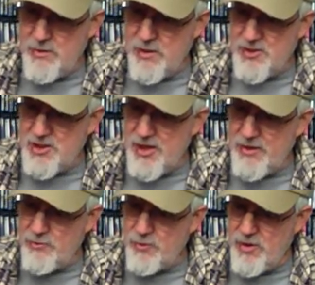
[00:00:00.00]
a
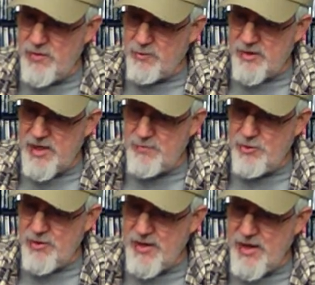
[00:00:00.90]
chilling thriller that will keep
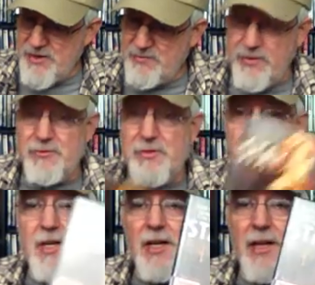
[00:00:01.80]
you on the edge of your. If you've
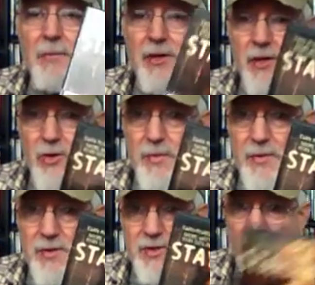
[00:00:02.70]
seen it, let me know
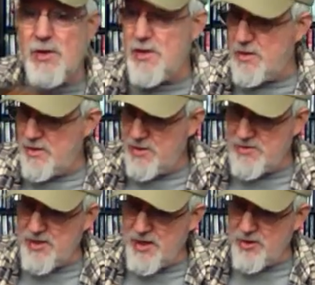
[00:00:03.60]
about this one.
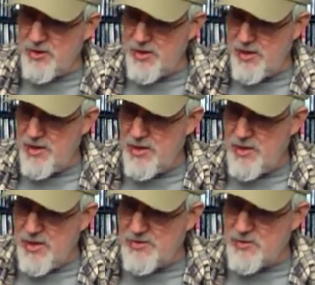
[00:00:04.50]
Is it any good?
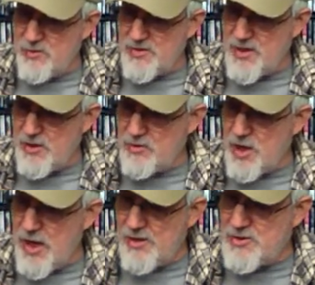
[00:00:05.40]
A suicidal college